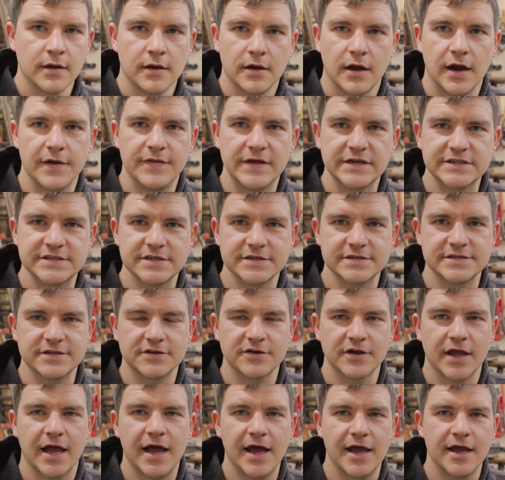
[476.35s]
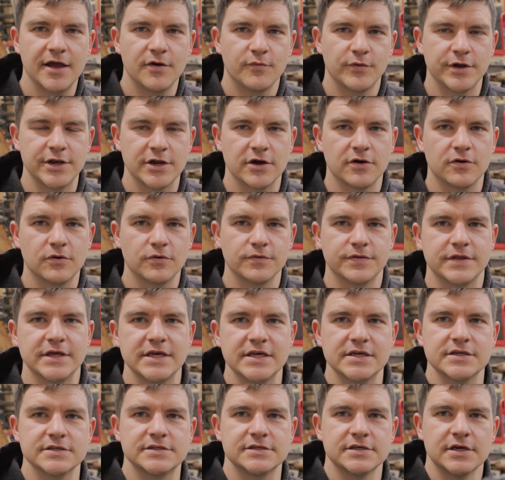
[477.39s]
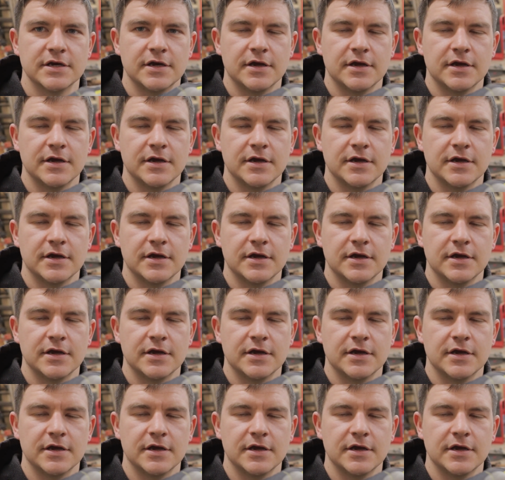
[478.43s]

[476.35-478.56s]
All right, thanks to this little guy, we know the